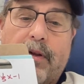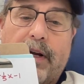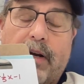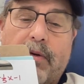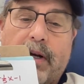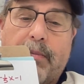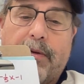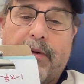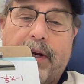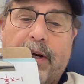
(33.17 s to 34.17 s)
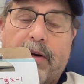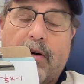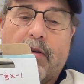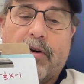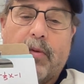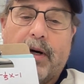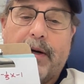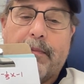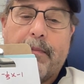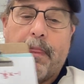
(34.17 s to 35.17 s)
then I went up 3 over 1.